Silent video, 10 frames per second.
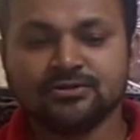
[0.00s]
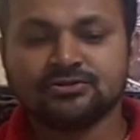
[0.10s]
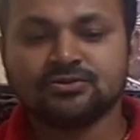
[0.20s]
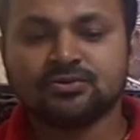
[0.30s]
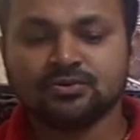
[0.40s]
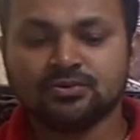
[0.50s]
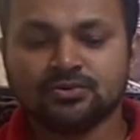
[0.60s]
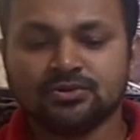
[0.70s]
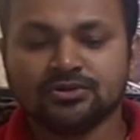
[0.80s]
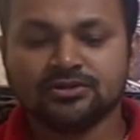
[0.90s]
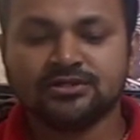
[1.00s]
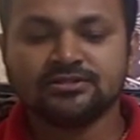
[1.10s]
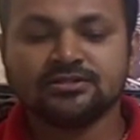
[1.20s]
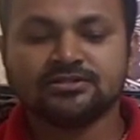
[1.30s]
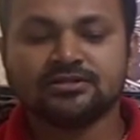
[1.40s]
So, this
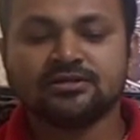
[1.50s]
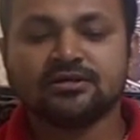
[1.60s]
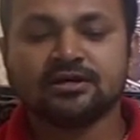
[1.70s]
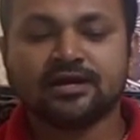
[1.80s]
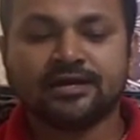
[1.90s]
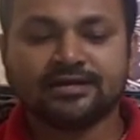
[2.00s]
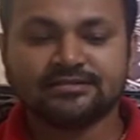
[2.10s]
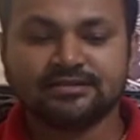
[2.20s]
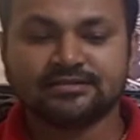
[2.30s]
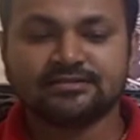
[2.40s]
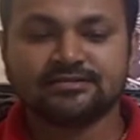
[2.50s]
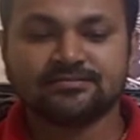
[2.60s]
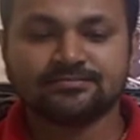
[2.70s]
is kinesics.